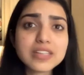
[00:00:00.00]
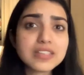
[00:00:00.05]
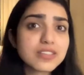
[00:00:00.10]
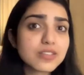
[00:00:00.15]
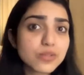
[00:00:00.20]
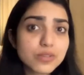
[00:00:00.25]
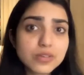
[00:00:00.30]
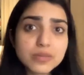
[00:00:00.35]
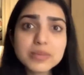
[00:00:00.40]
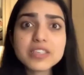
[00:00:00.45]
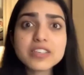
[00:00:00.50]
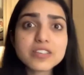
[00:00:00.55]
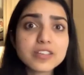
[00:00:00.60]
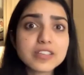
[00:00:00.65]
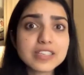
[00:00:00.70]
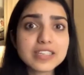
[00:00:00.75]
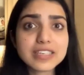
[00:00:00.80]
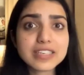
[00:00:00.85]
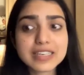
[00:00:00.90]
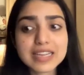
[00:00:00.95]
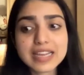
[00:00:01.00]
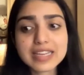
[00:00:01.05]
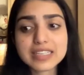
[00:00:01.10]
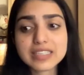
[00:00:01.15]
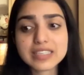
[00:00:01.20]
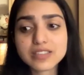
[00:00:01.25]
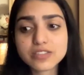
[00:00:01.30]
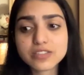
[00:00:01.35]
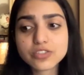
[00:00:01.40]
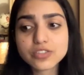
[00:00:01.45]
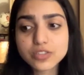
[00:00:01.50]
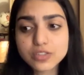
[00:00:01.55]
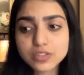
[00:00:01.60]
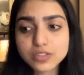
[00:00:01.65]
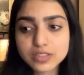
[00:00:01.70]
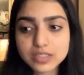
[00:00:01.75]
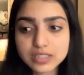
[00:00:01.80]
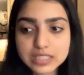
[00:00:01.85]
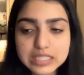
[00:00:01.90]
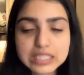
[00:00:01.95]
It's going to be really nice.
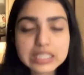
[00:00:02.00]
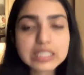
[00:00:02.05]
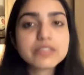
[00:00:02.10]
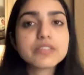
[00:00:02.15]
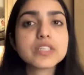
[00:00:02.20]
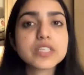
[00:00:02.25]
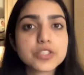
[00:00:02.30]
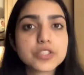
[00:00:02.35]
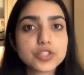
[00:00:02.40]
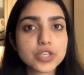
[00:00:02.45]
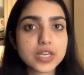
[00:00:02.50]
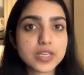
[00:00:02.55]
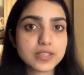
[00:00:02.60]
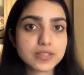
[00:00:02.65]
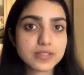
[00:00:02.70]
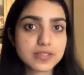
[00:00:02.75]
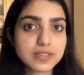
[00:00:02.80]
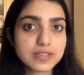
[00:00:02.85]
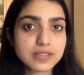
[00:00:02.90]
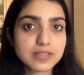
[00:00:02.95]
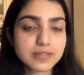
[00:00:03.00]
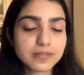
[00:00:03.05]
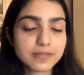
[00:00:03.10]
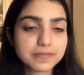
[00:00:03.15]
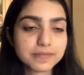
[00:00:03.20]
Just give it a chance.